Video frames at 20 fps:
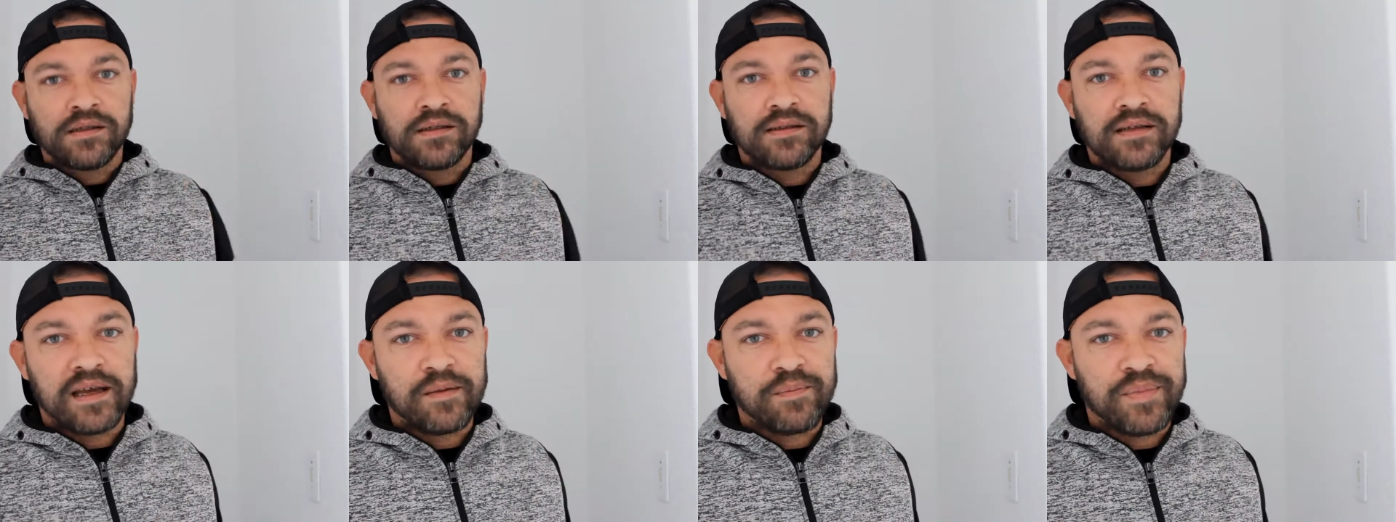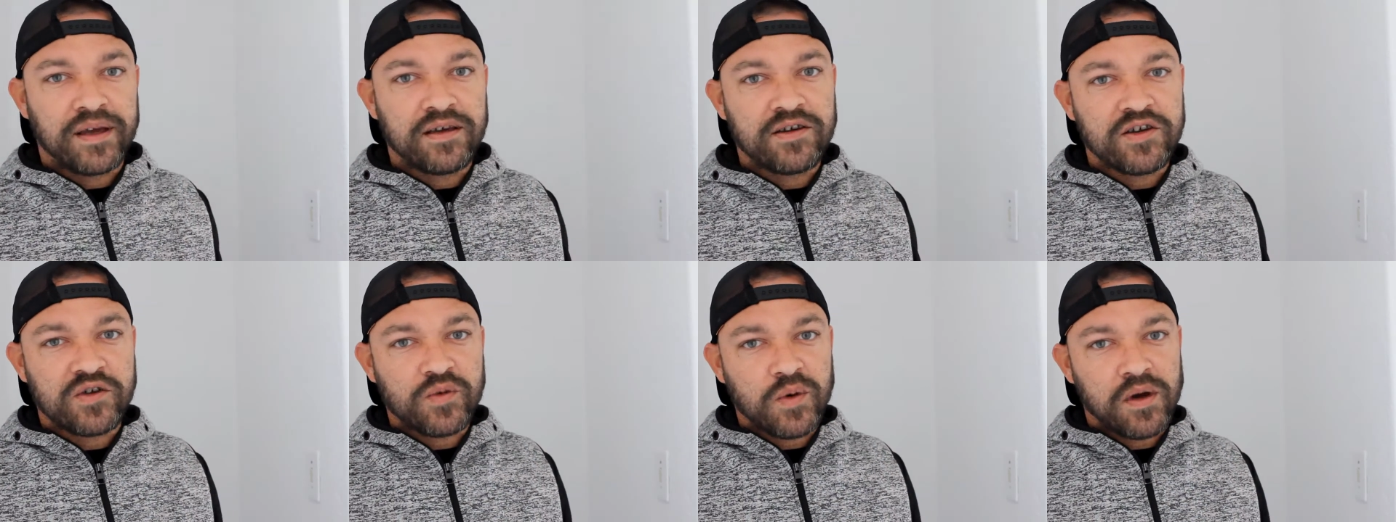take
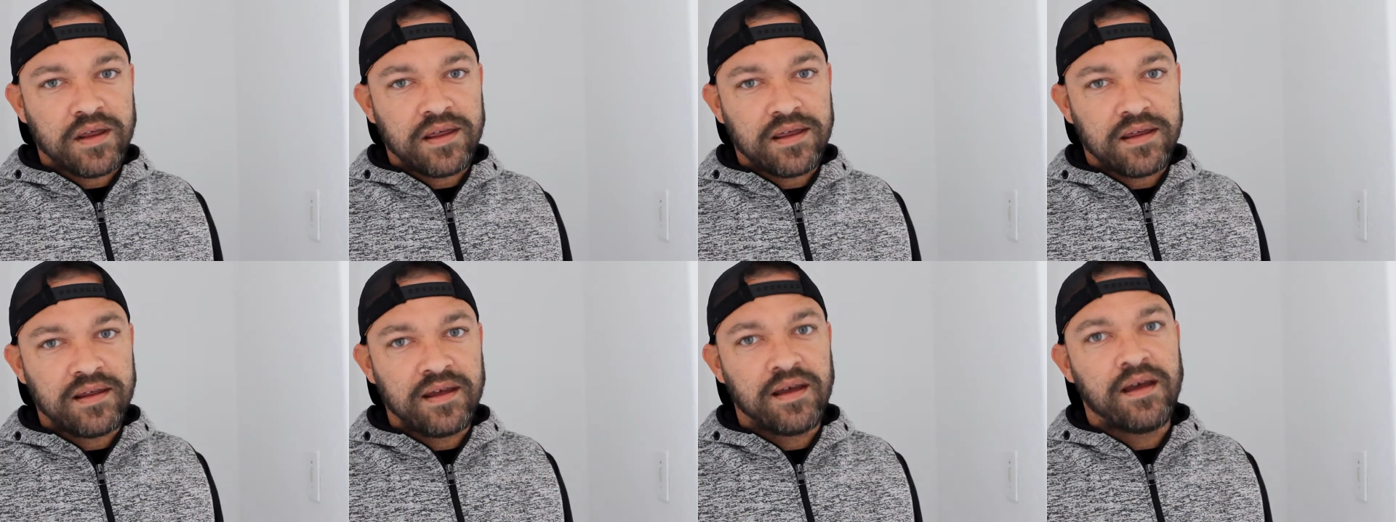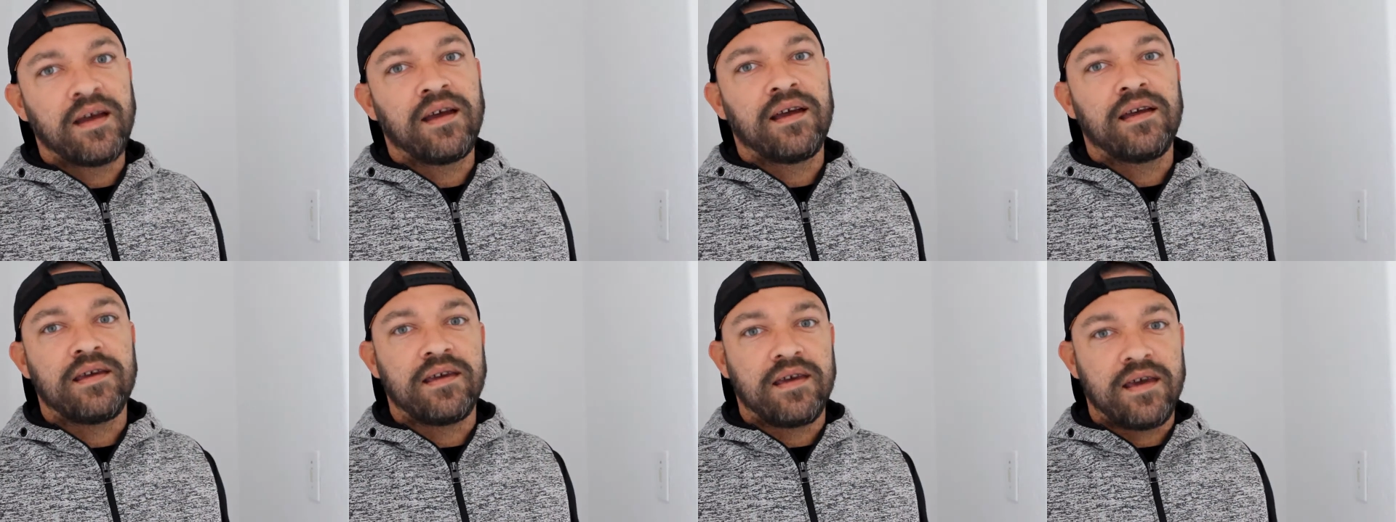pictures with.
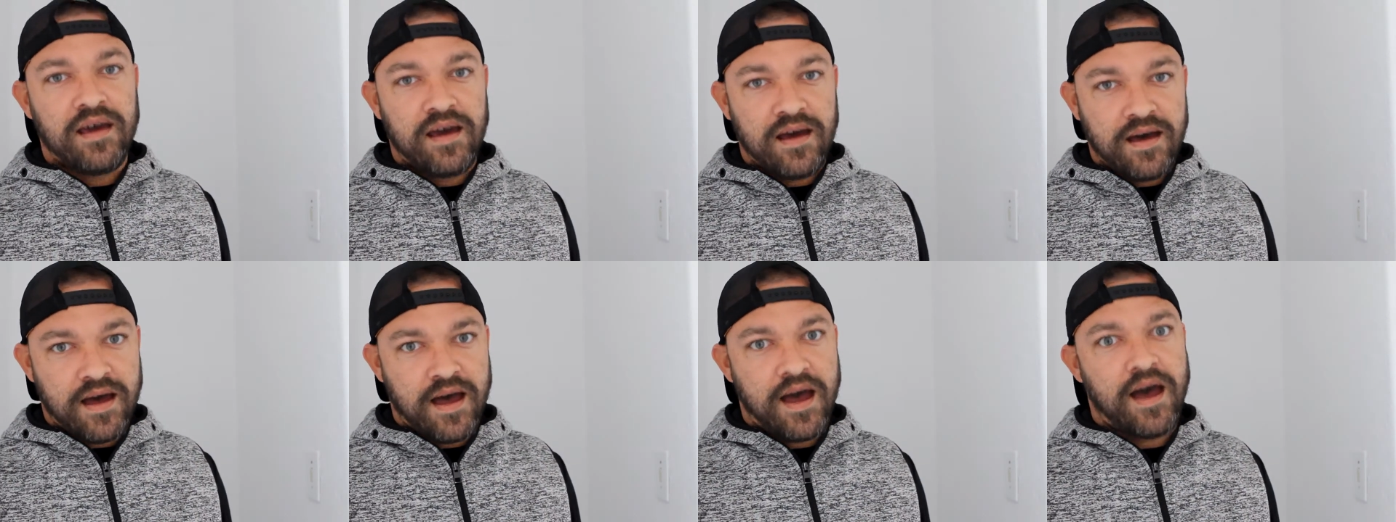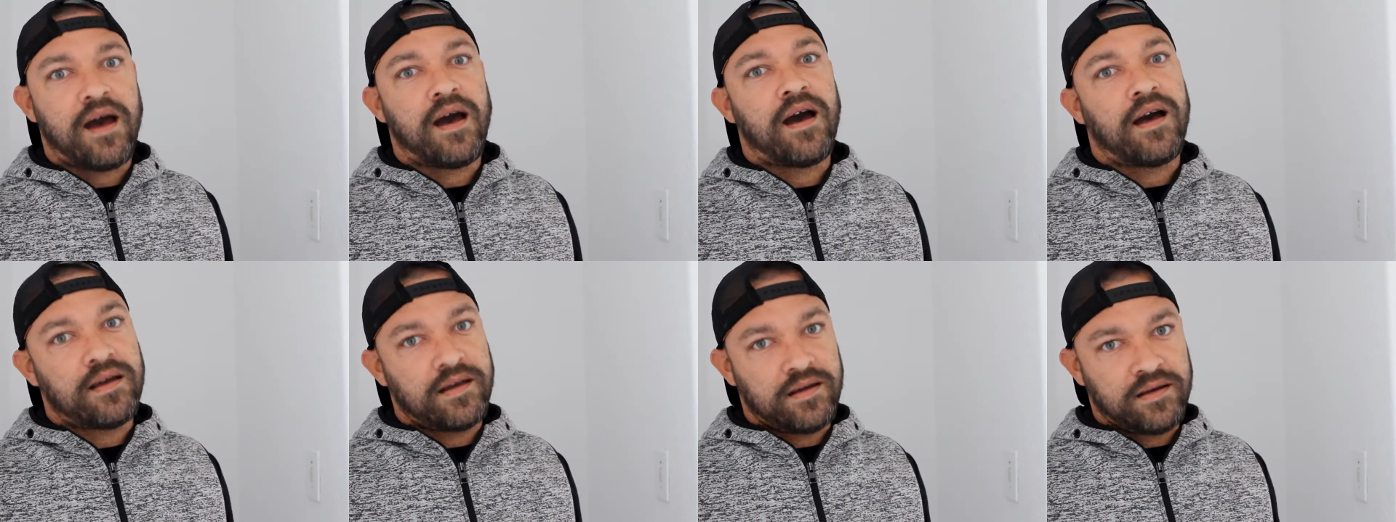
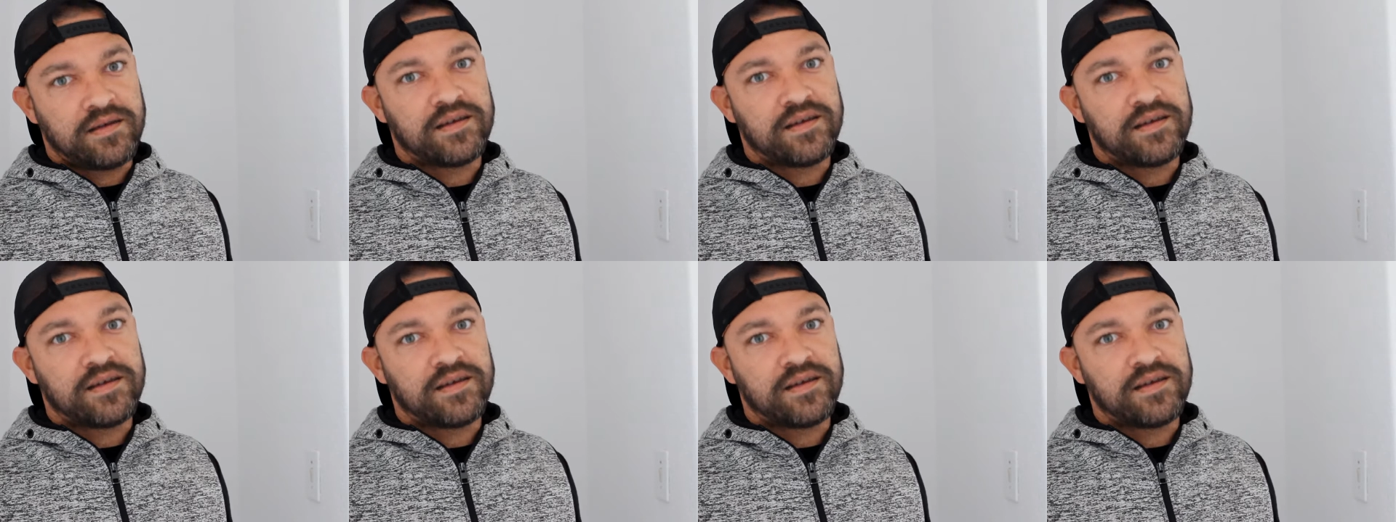Yeah.